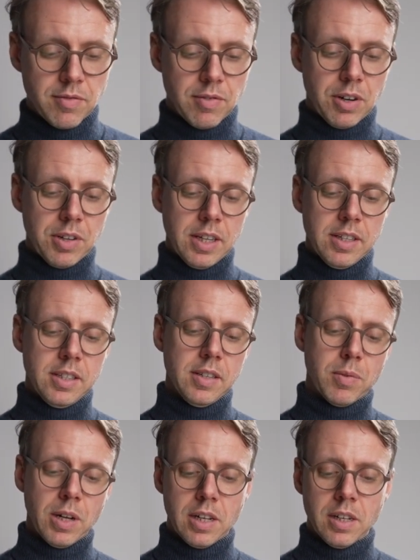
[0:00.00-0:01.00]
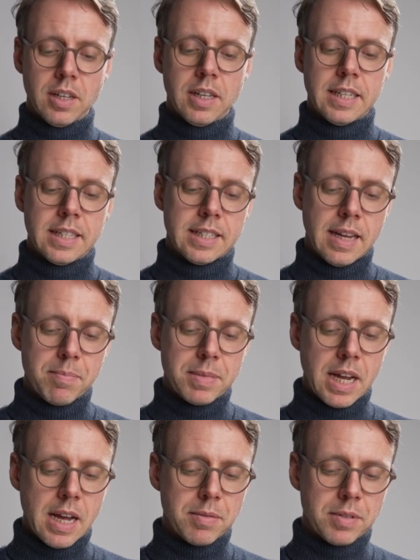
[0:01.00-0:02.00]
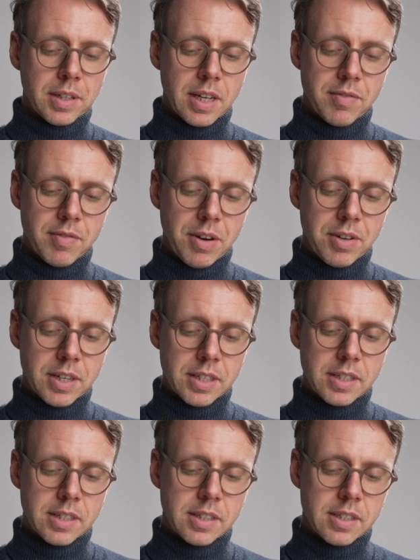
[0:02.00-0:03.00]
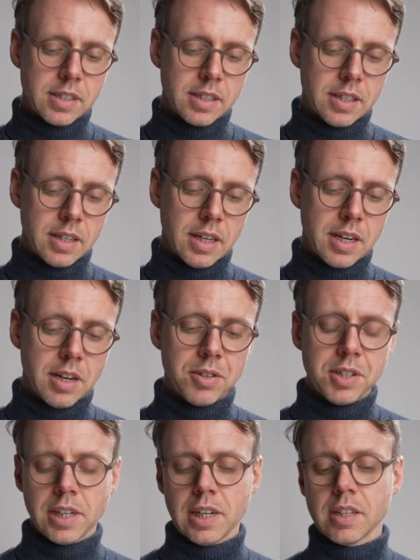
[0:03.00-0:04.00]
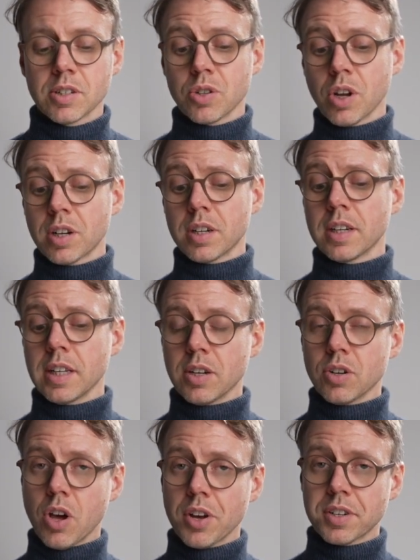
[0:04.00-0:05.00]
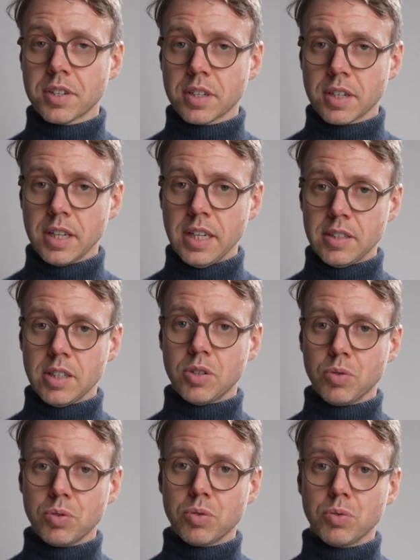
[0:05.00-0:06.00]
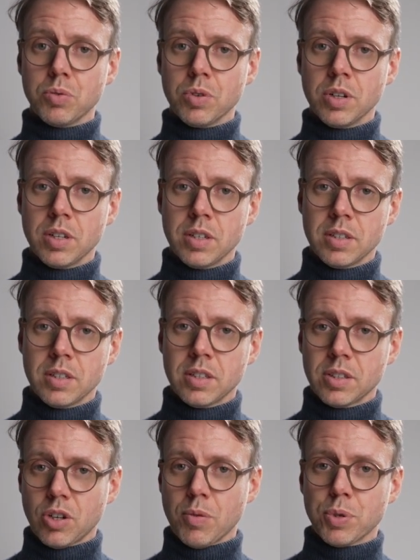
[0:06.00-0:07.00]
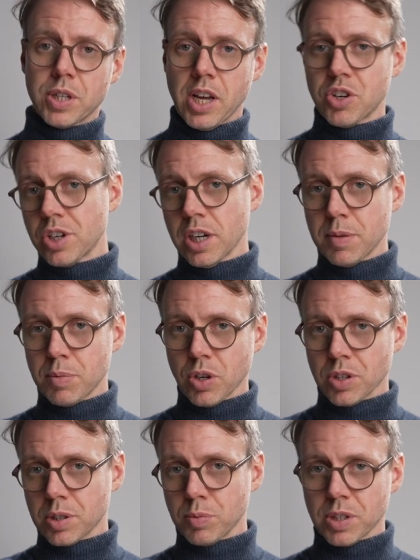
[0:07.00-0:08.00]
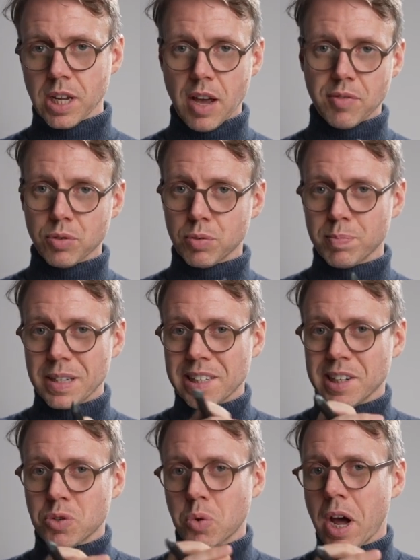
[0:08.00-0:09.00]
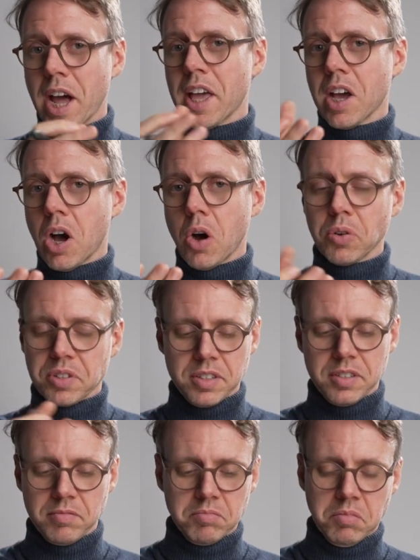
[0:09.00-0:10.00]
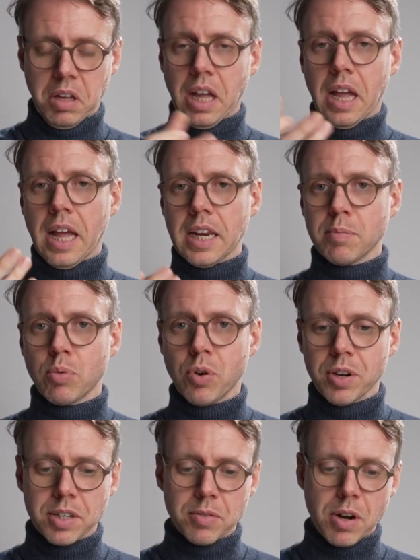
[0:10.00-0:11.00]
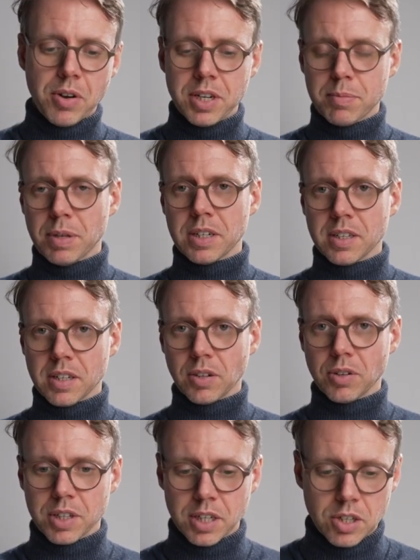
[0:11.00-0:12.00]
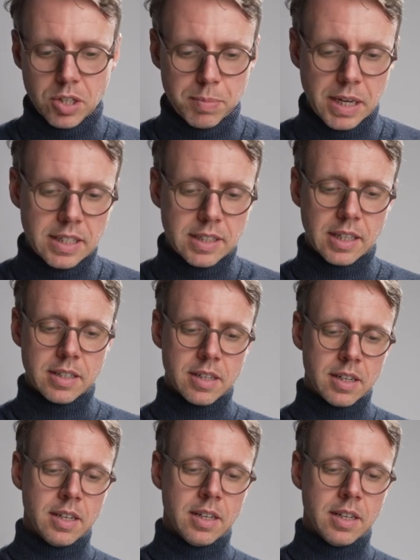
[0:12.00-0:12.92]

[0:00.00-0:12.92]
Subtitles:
very easy. Well, sometimes you can vary this analytically. It's certainly not easy to do computationally, because you would have to basically try out any point around it, but in a continuous space that's